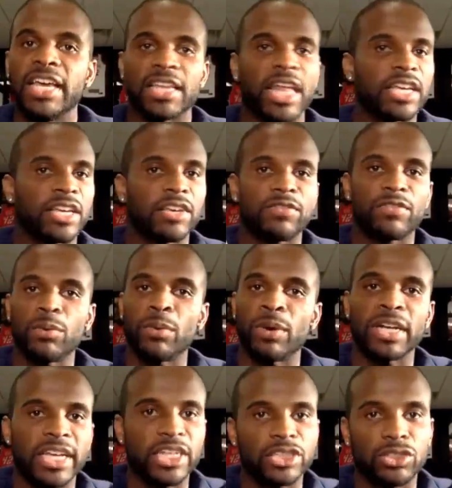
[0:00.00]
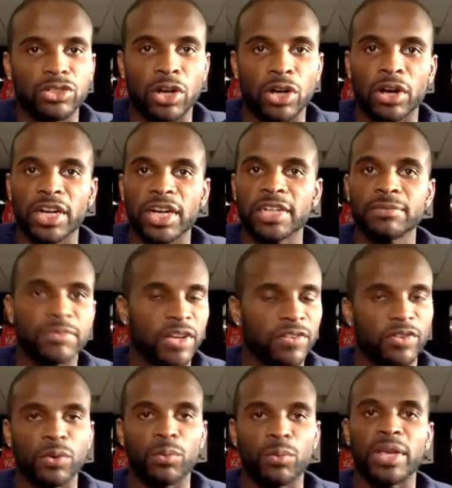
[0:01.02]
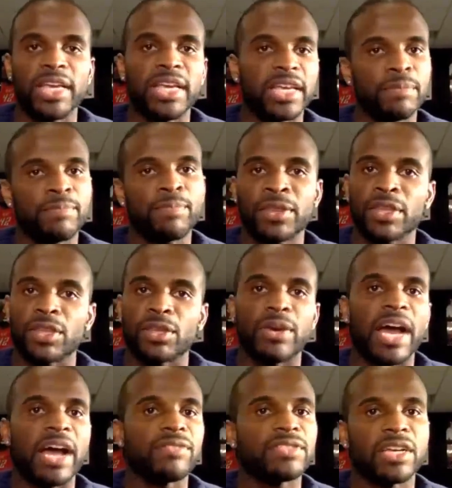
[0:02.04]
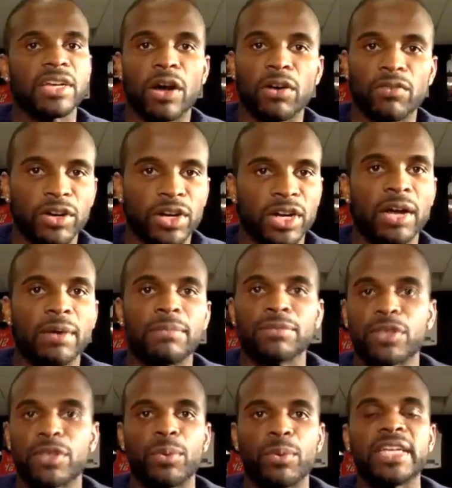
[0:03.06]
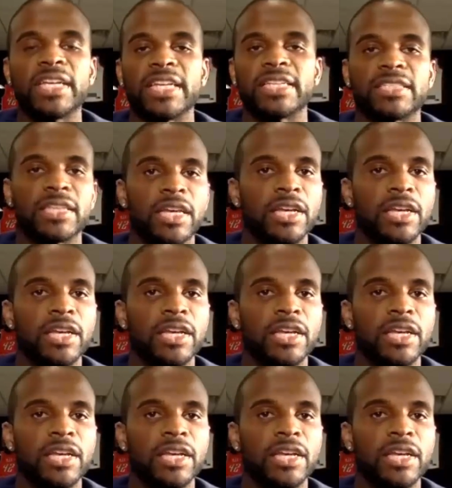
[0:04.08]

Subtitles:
like if you want to get stronger, if you're weak, you have to overcome your weakness